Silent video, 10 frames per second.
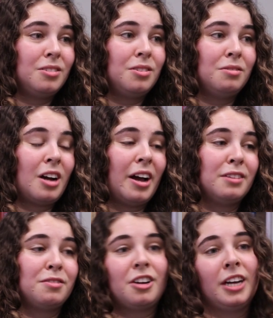to
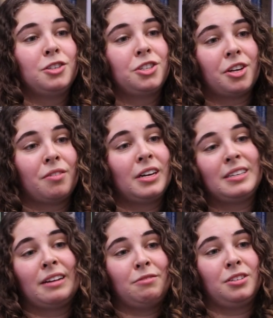kind of try to show a
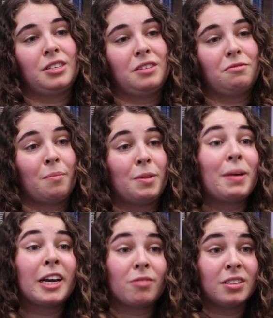diversity from the
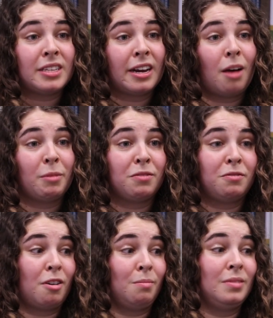backgrounds they're coming
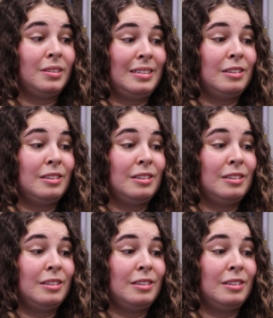from,